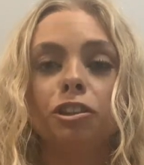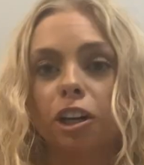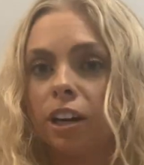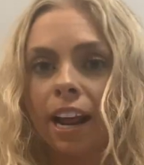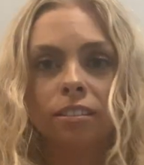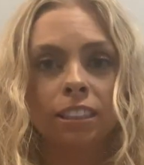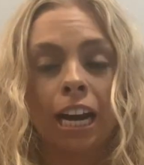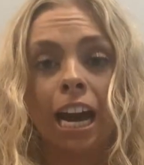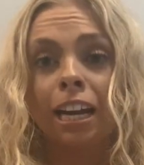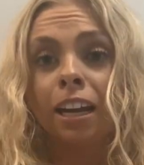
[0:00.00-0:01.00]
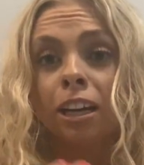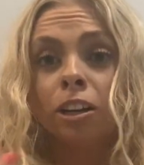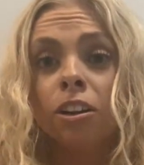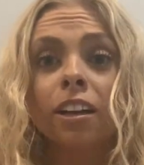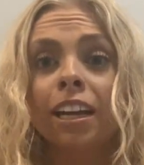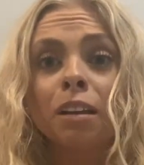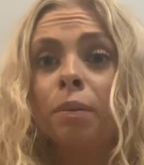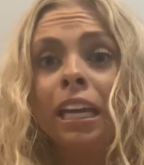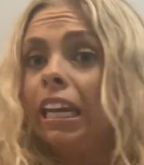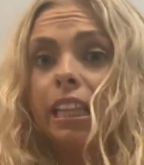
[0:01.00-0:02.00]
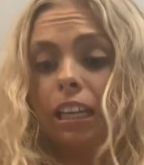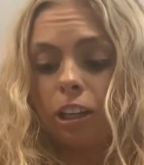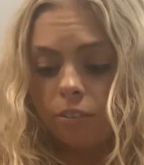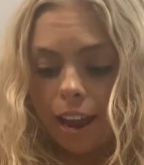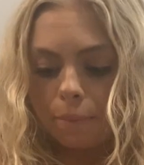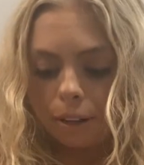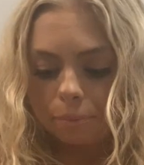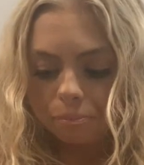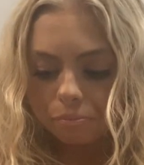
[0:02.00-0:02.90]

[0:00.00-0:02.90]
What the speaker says: dirt outside, it could be anything, you name it.